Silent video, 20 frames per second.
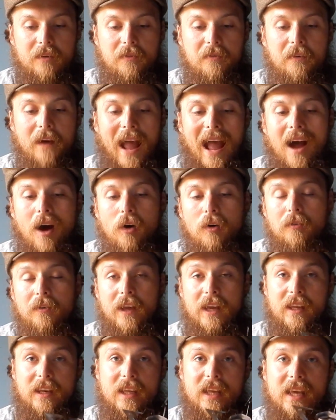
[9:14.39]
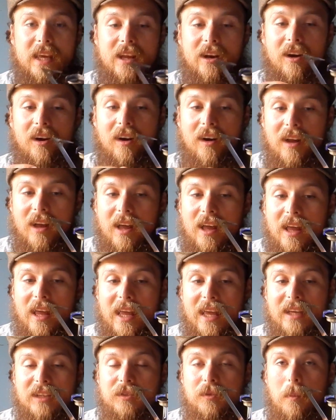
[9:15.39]
valve in here
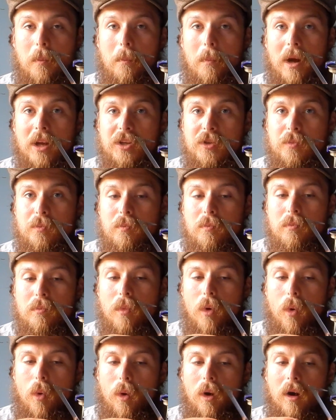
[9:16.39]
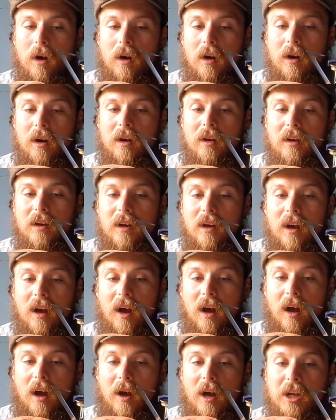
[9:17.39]
is much more
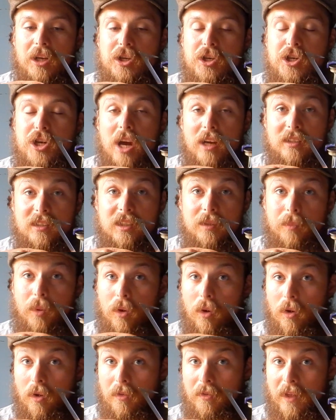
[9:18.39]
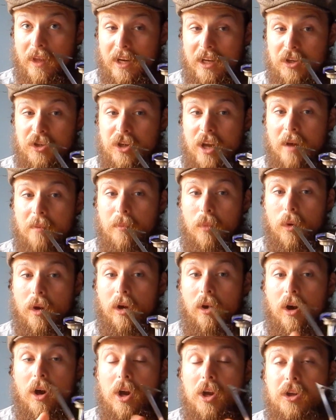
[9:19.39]
adjustable than a
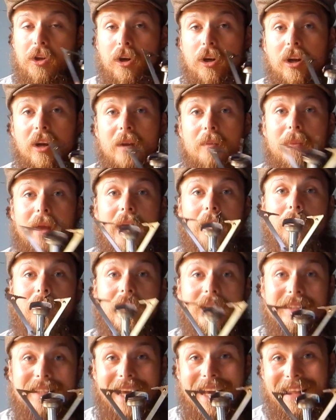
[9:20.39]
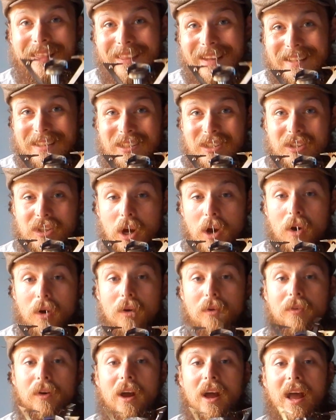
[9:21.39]
Jetboil. You're going to be able to take this
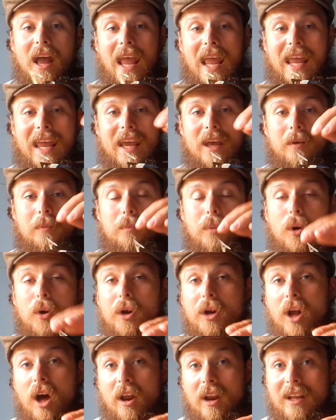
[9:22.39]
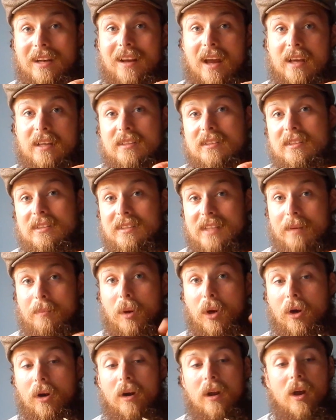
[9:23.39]
stove and put it on a nice
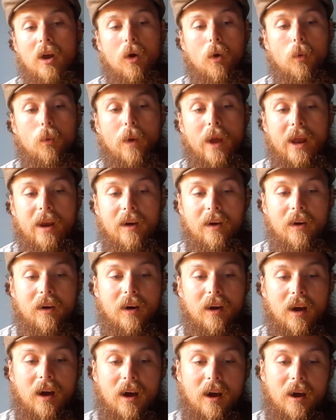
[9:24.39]
simmer where